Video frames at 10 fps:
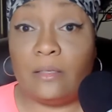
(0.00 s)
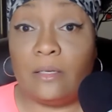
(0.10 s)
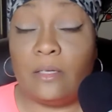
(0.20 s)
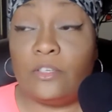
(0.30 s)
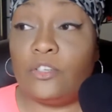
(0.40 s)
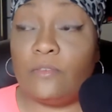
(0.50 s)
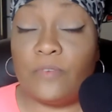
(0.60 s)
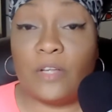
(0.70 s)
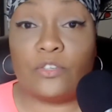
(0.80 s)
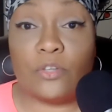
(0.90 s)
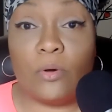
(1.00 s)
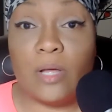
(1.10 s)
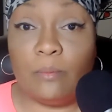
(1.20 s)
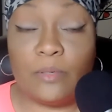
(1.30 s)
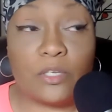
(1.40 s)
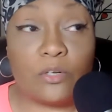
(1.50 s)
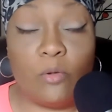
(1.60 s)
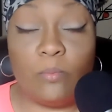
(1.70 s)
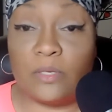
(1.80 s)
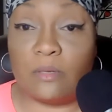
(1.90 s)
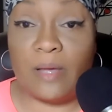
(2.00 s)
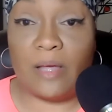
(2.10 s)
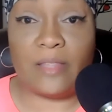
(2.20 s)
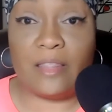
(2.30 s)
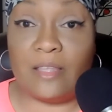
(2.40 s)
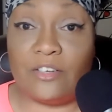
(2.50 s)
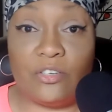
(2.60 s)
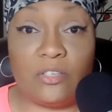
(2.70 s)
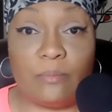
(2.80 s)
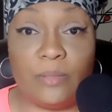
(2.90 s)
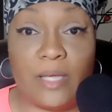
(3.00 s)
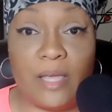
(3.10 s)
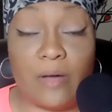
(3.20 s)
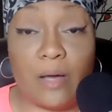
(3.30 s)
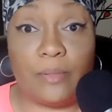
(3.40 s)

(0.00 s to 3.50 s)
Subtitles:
she felt so helpless and hopeless about that she simply gave up.